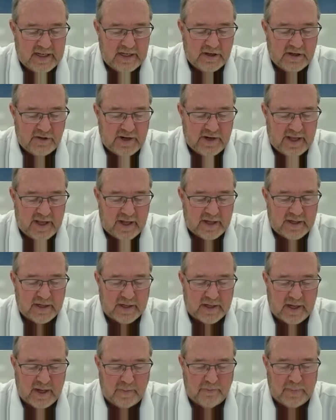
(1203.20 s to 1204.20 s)
Internet
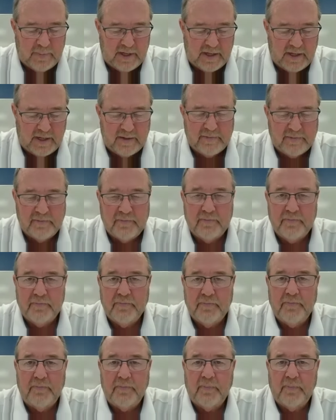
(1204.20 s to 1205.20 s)
Company.
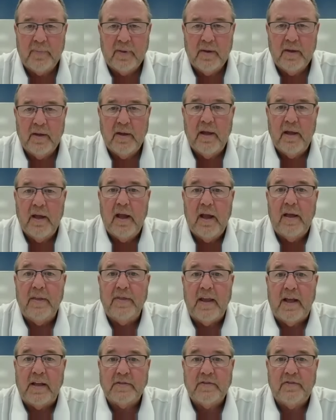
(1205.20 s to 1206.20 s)

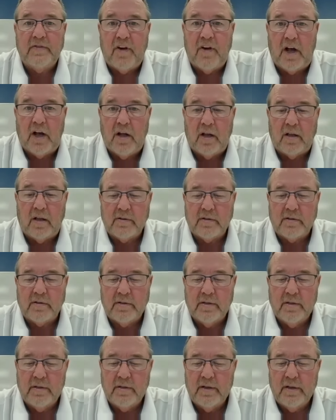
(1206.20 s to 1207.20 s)
And that's
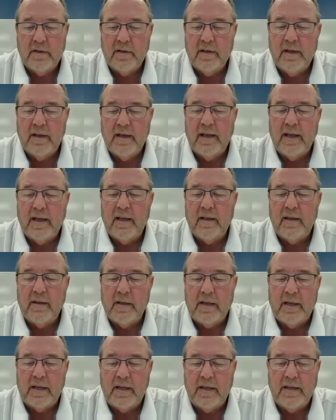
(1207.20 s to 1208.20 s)
false.
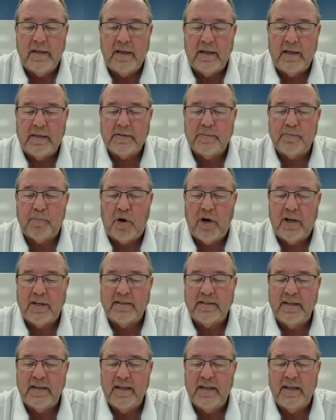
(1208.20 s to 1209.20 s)
He is
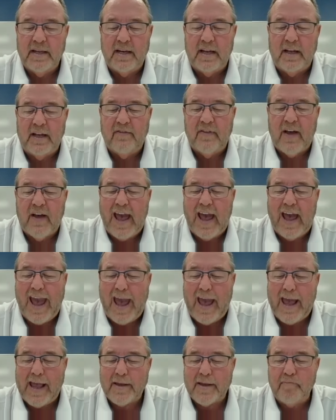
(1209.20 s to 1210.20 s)
president of
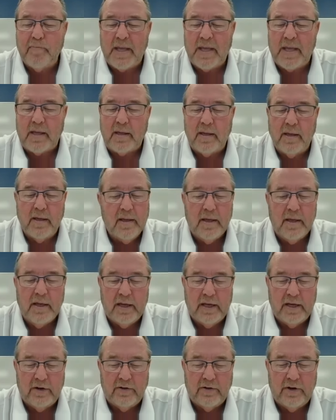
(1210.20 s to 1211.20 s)
Acme
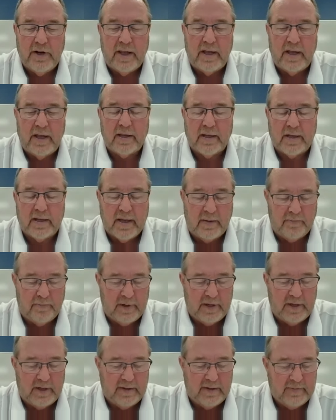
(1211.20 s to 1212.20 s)
Internet
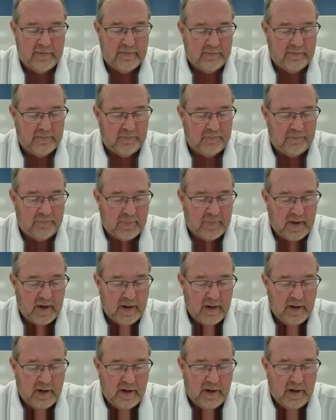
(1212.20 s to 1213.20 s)
Company.
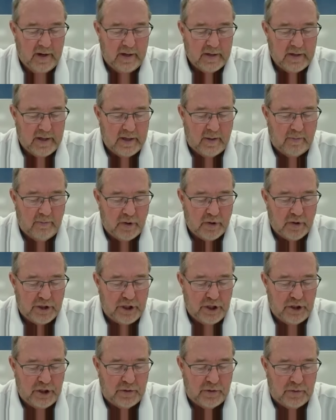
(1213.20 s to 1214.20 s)
Number
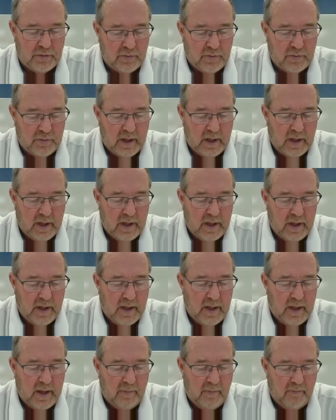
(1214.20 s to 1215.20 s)
2,
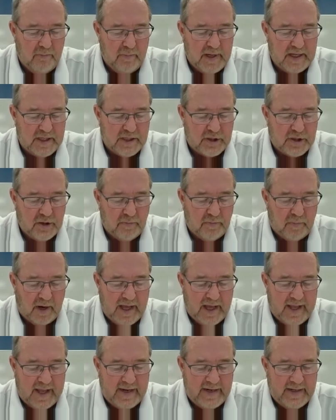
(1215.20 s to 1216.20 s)
Mr.
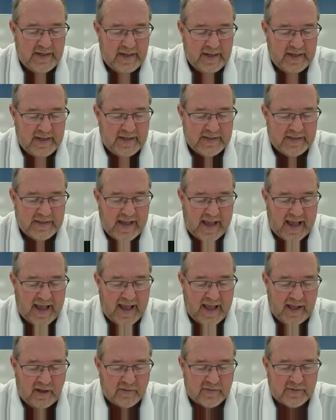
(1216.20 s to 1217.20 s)
Blaine is
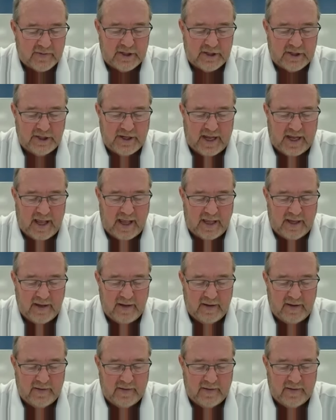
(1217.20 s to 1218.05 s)
out today.